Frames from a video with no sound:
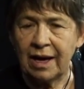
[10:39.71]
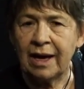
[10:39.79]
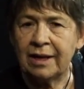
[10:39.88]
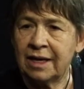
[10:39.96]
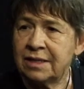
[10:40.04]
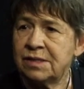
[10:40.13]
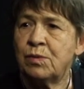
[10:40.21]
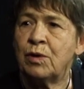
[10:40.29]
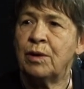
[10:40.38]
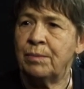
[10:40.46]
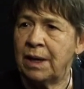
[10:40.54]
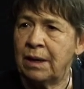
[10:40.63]
Mm-hmm. And that's
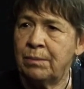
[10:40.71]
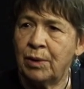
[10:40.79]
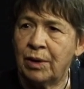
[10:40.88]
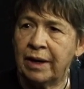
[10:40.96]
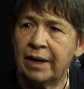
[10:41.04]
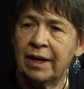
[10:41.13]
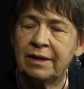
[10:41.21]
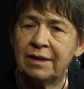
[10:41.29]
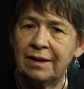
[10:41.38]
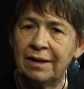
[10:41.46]
what I mean by it